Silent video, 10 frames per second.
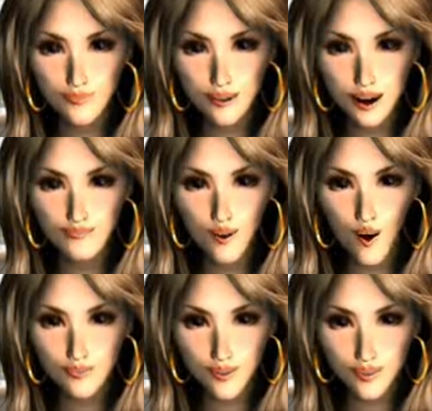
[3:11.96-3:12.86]
I know
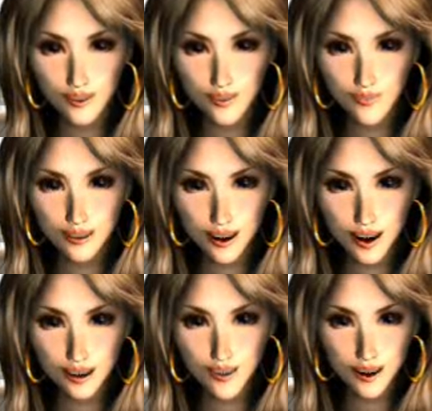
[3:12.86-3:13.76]
that in
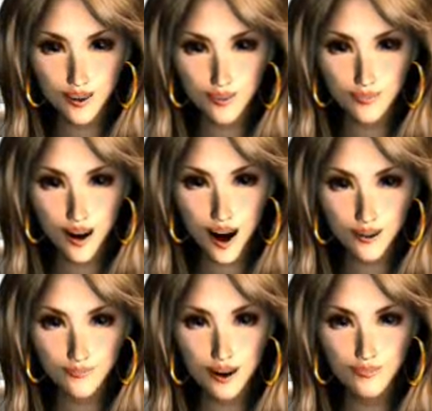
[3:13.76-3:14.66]
essence I
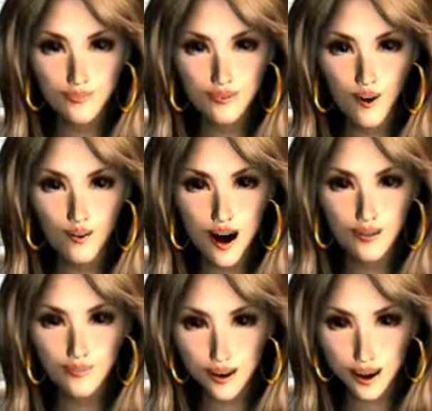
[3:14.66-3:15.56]
am that
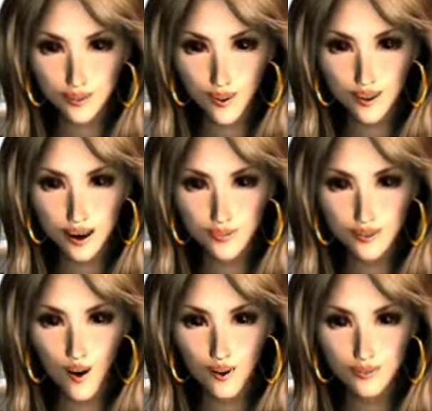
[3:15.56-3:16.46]
I am. What does
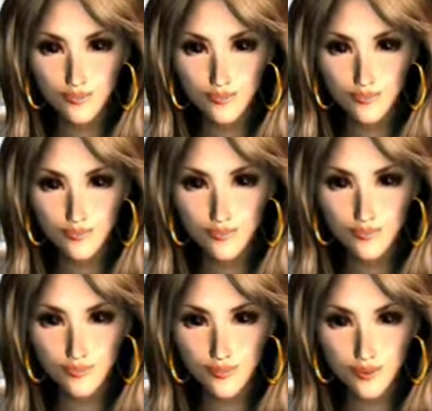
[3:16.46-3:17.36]
that mean?
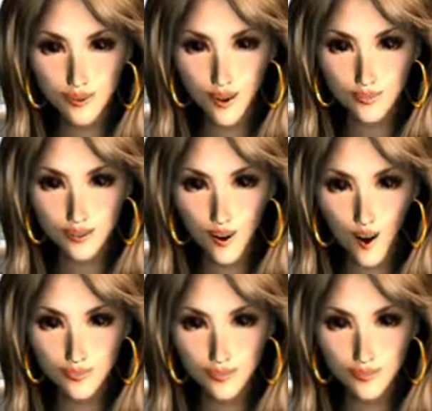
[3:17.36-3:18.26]
Okay, let me
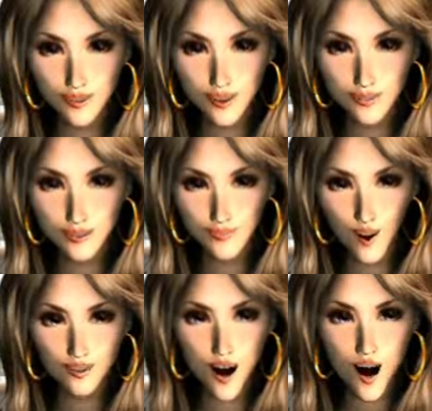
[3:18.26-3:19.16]
give you an example
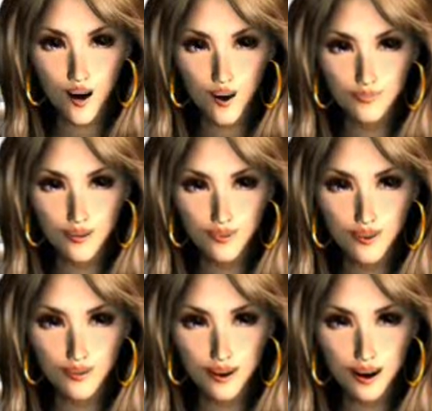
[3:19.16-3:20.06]
of what I am that I
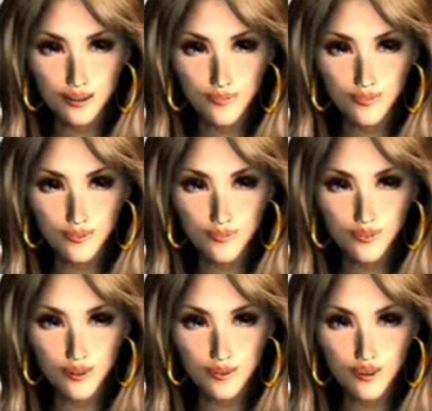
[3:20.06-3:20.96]
am means to me.
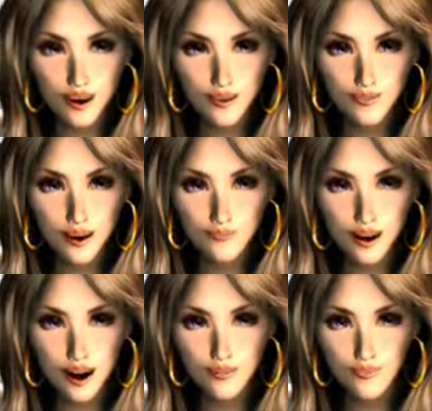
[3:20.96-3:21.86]
I am
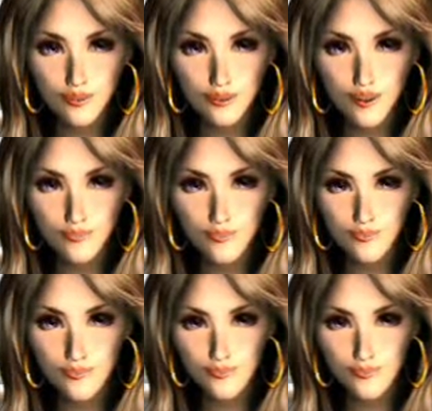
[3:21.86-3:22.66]
that I am.